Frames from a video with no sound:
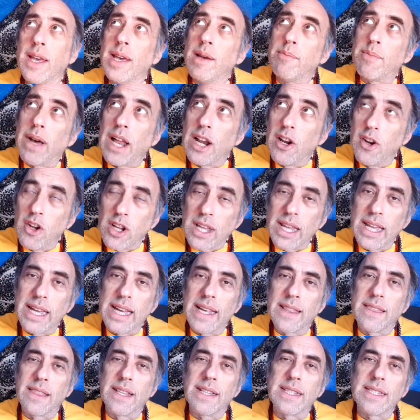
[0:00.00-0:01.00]
by looking
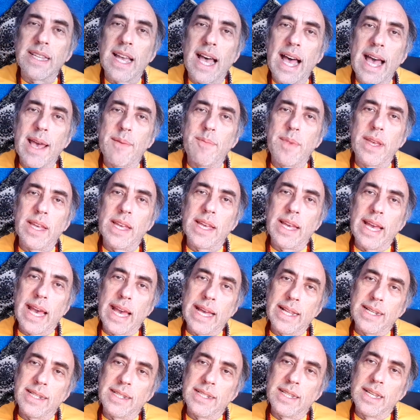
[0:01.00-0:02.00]
at the timing
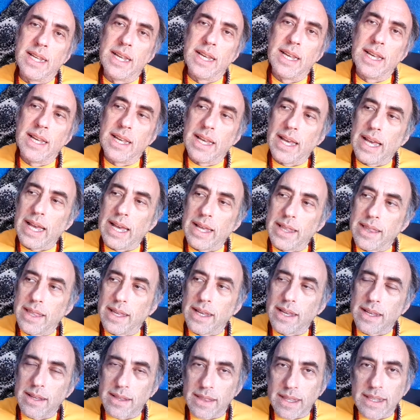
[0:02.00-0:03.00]
and
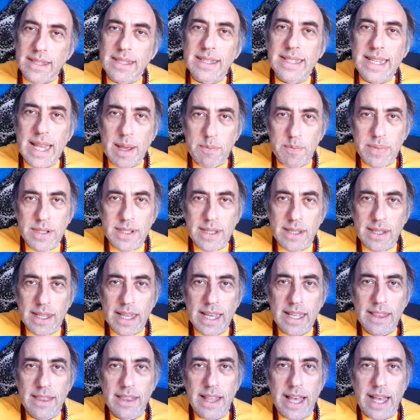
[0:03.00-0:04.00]
the steps
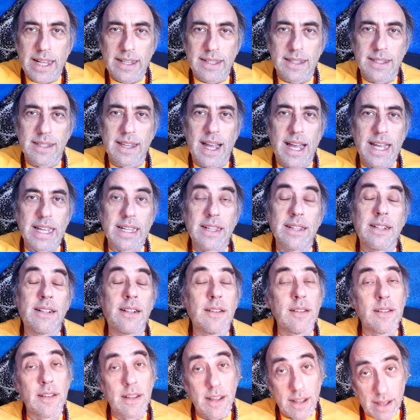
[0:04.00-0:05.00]
in that
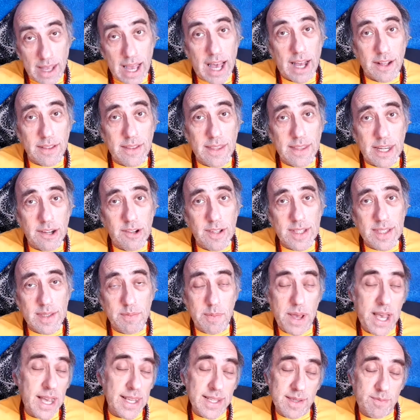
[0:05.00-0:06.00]
cycle out there in
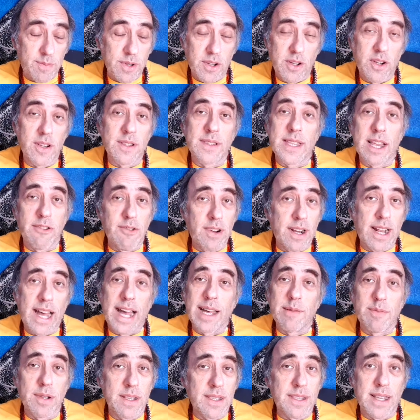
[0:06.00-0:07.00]
space, because they're
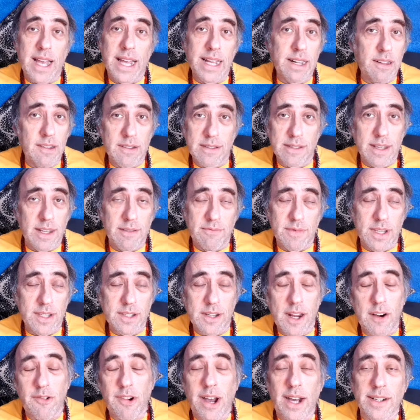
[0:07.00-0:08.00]
reliable cycles that just
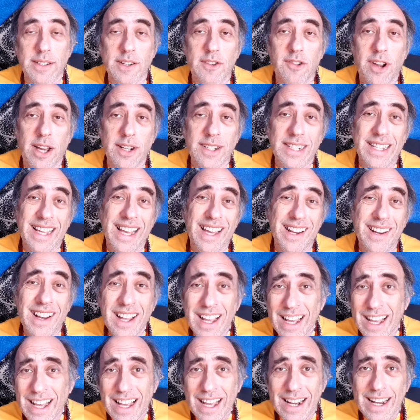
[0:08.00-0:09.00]
go round and round again,
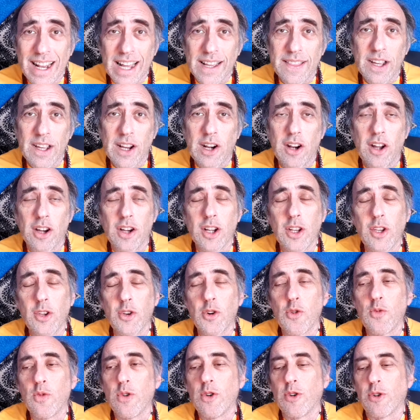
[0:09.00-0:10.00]
like the clock on
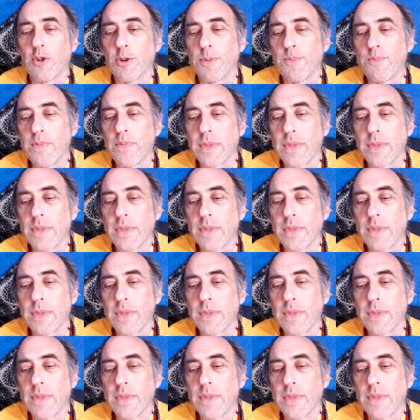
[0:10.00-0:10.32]
your wall.